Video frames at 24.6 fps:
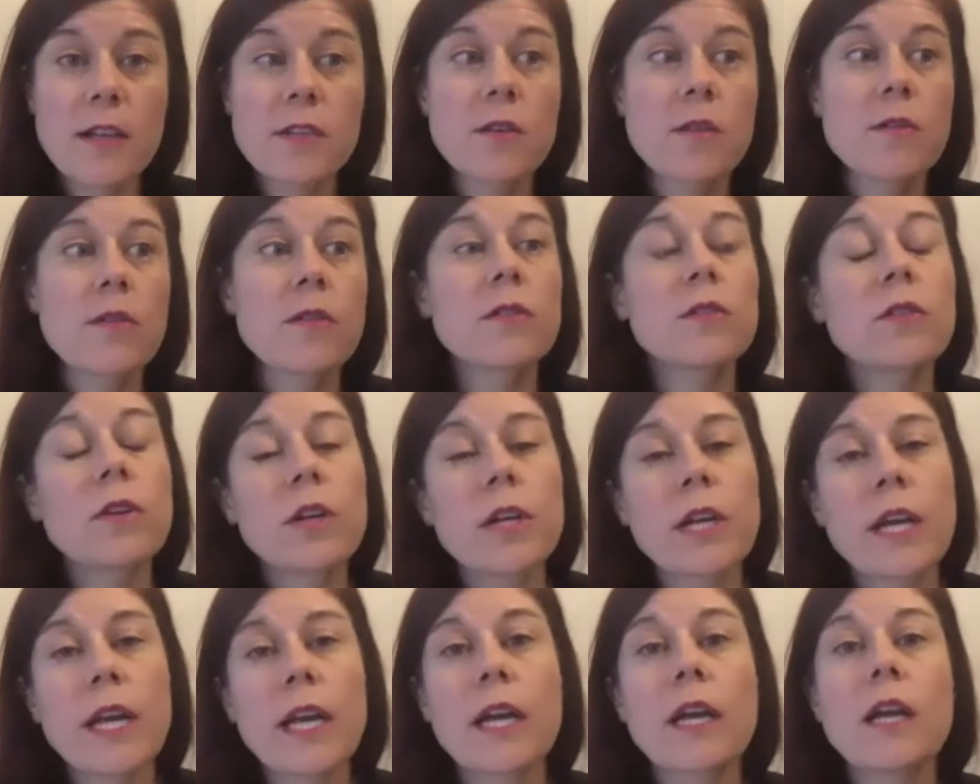So they're
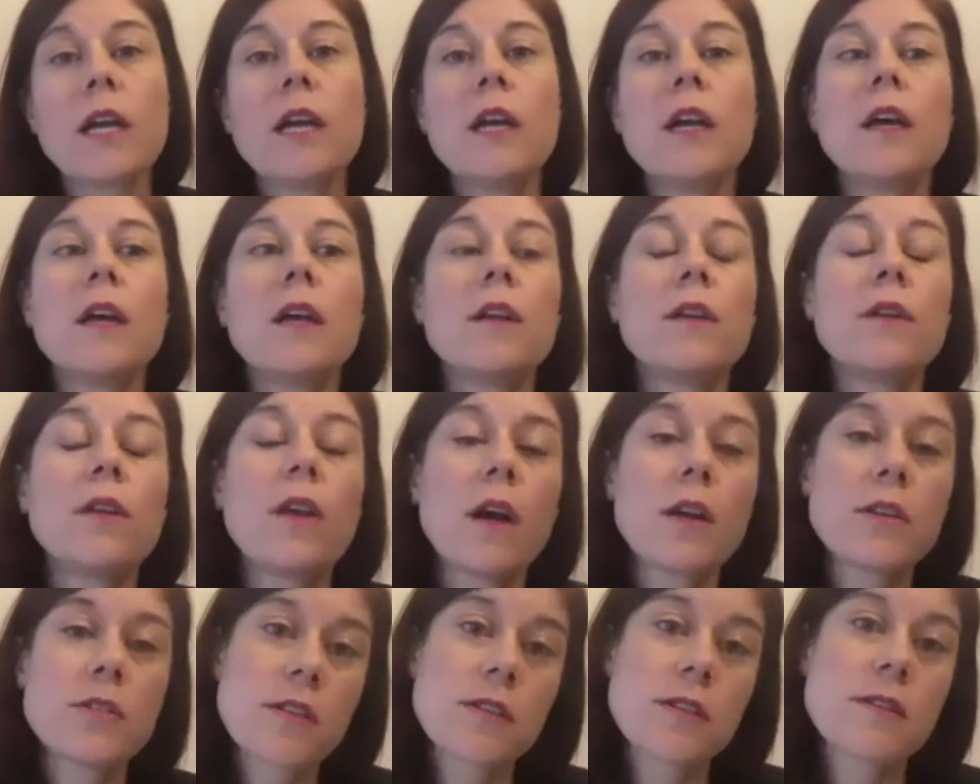learning
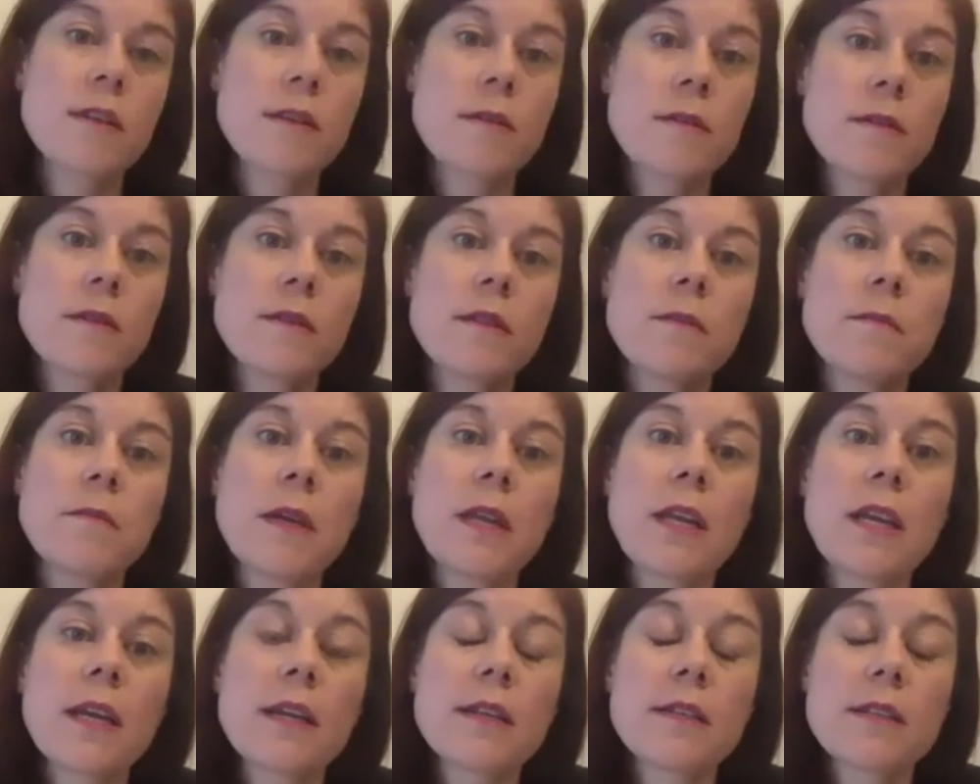not just the, the
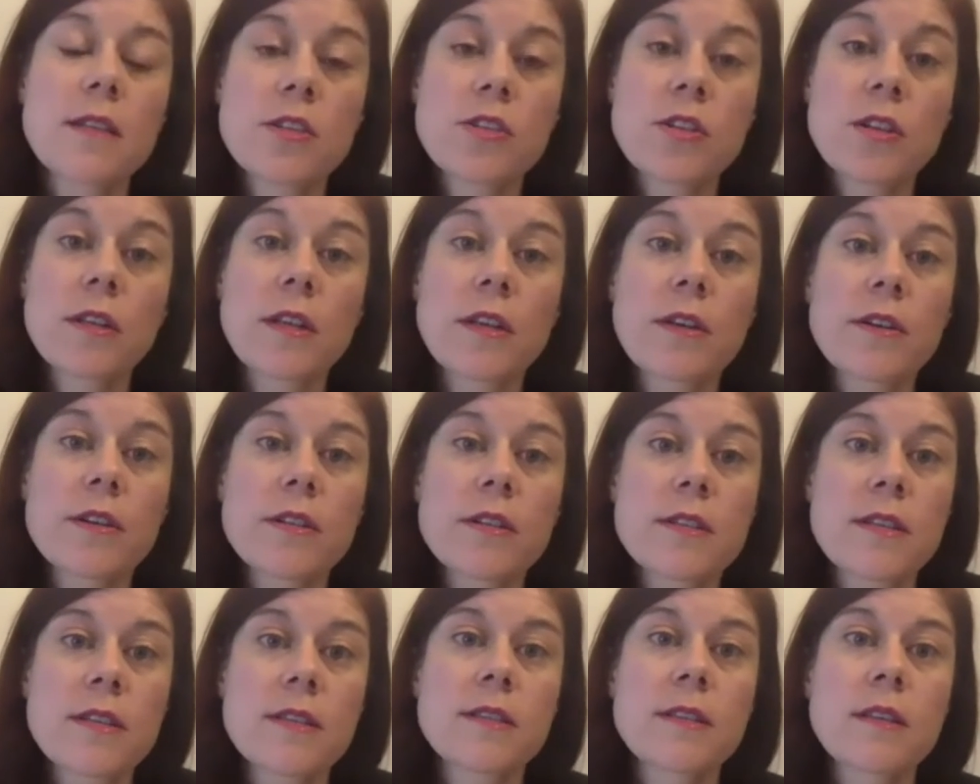media and digital
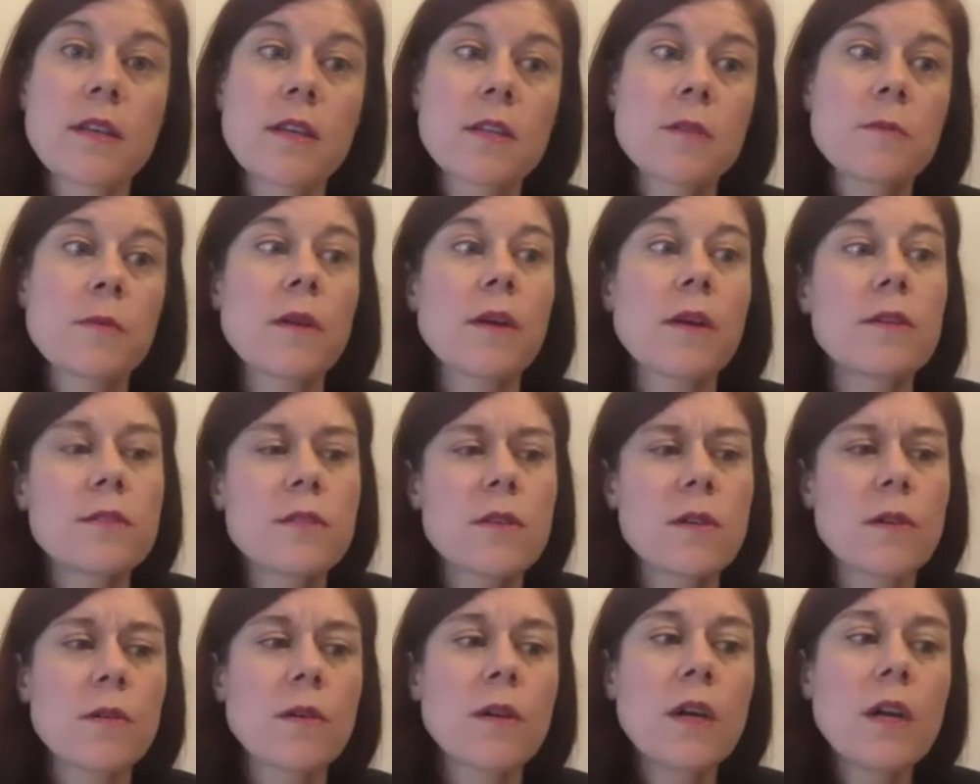literacy skills, but
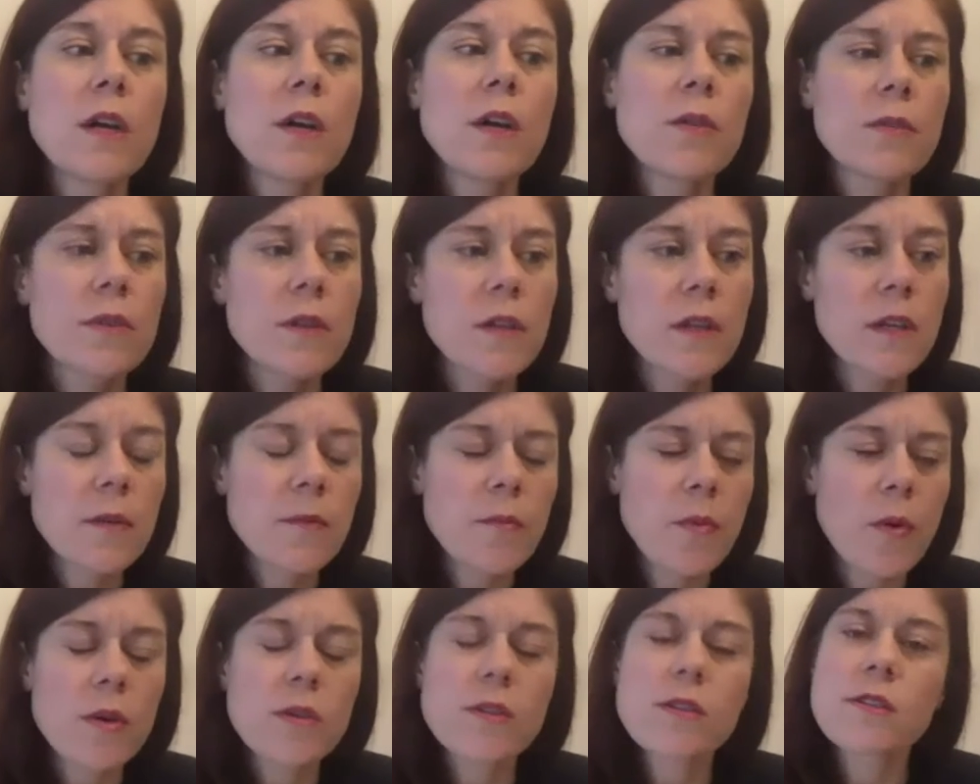also really
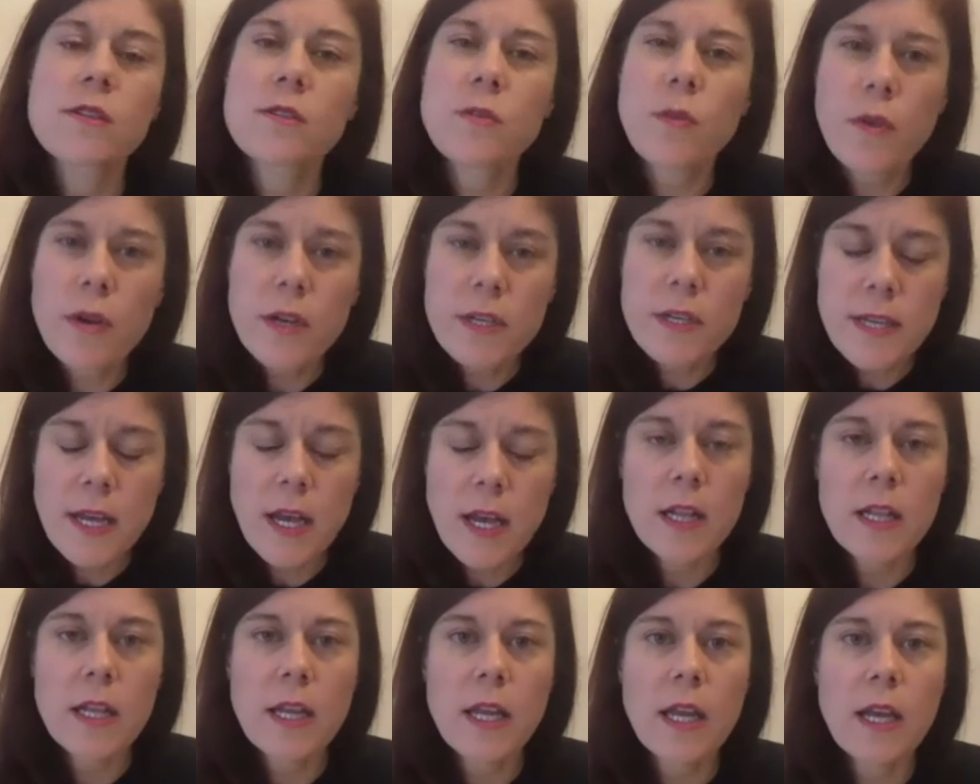important
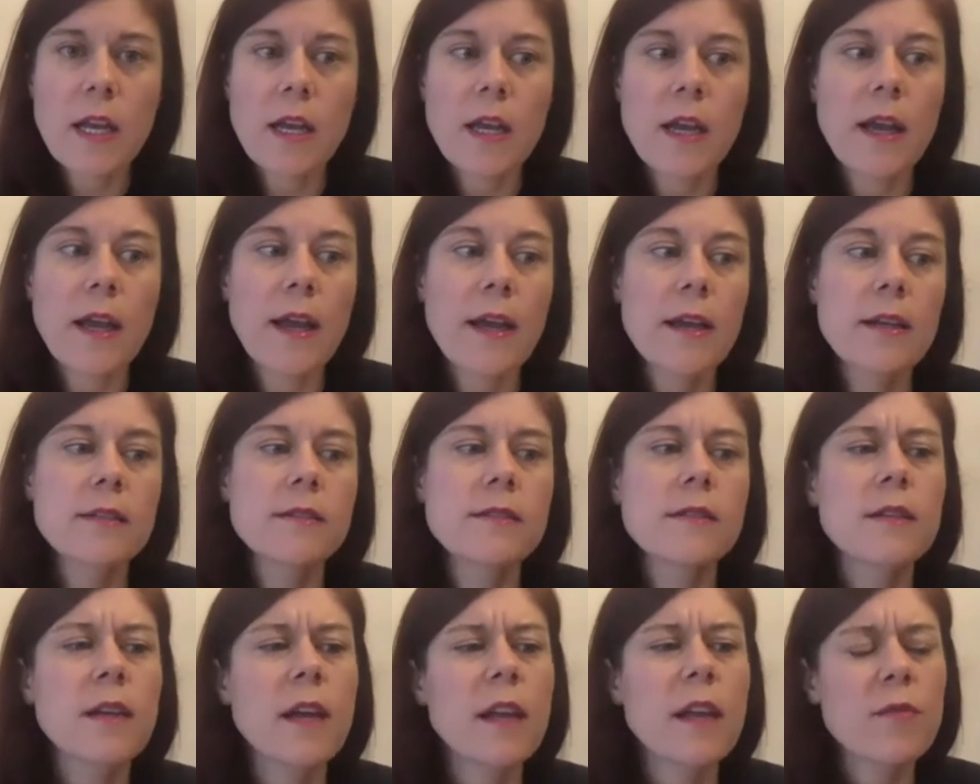storytelling
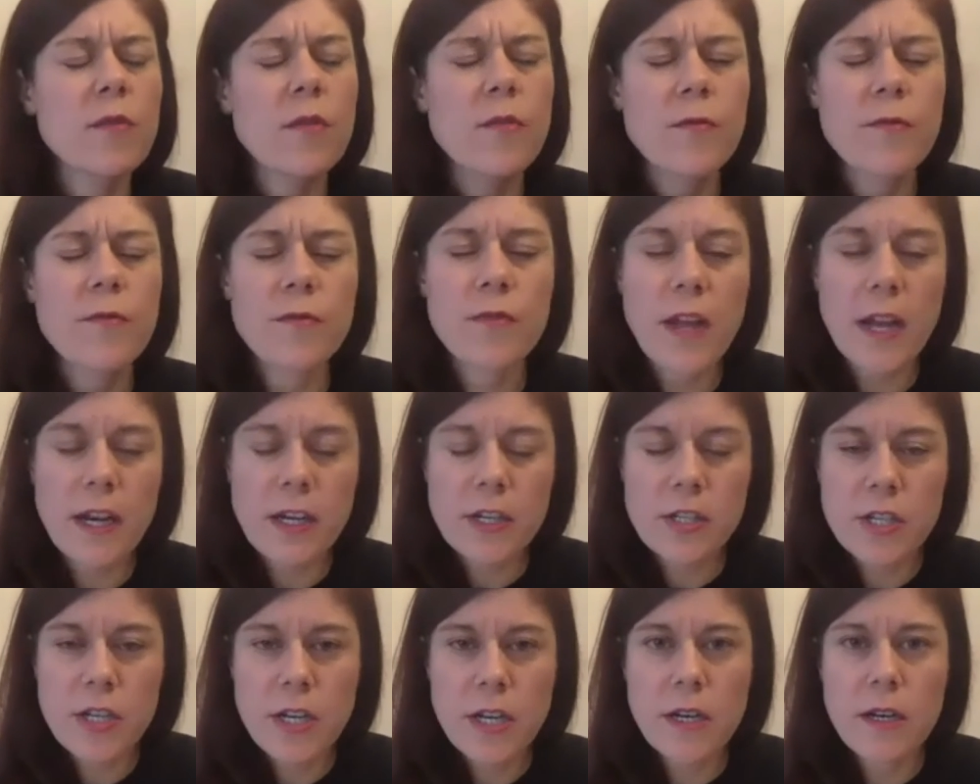and kind of
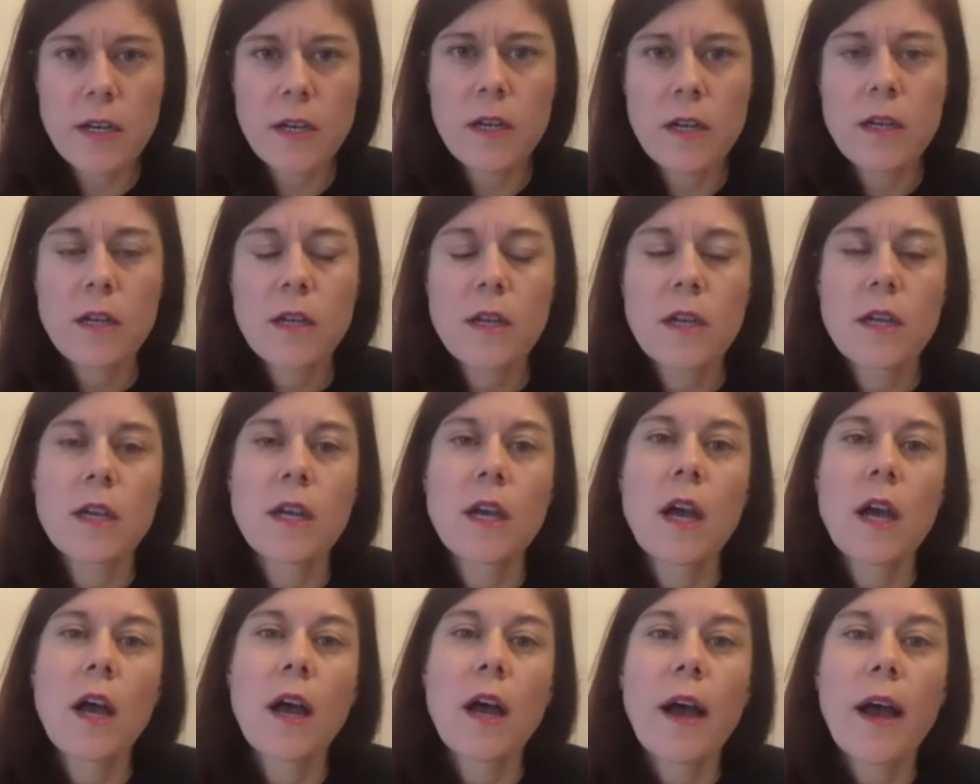reflection
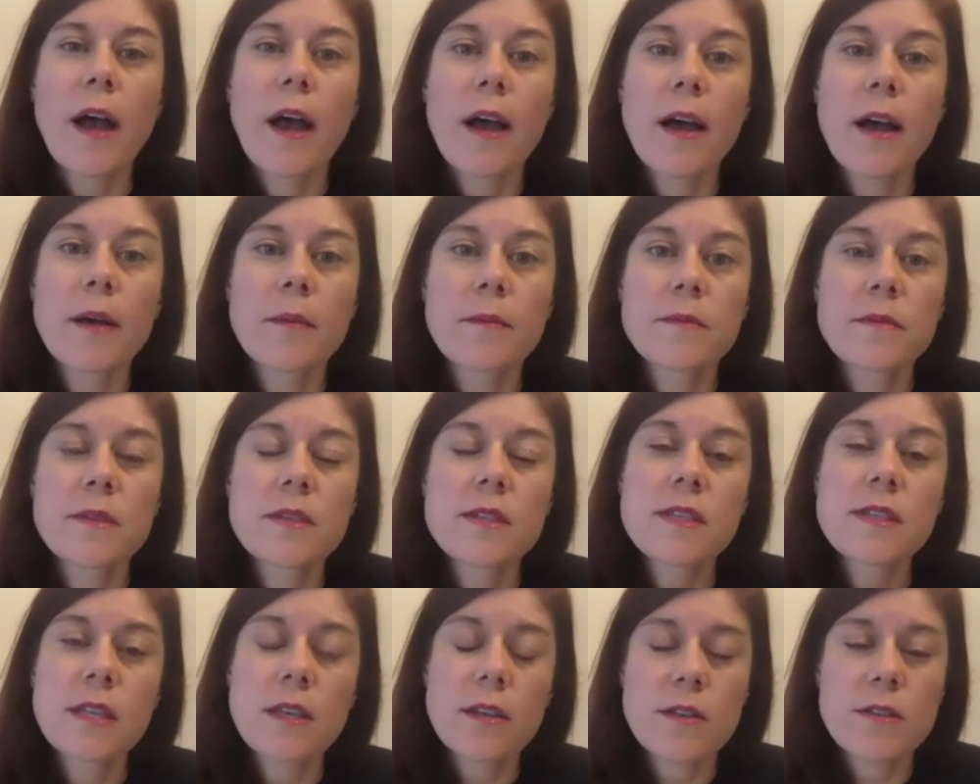Um,
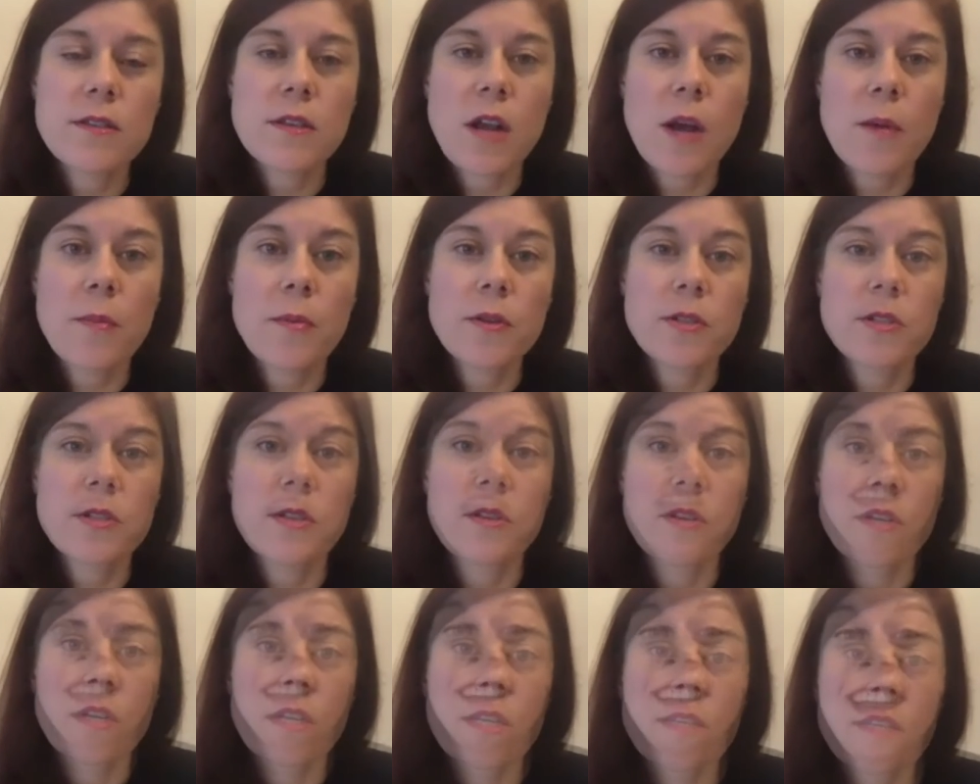skills and
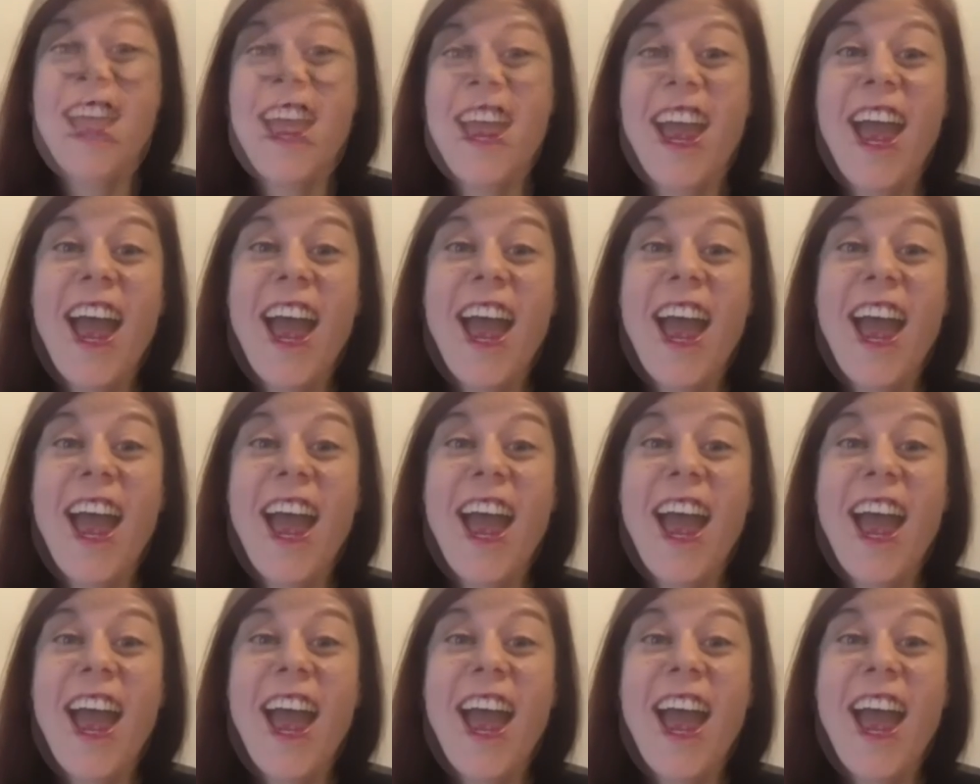opportunities. So,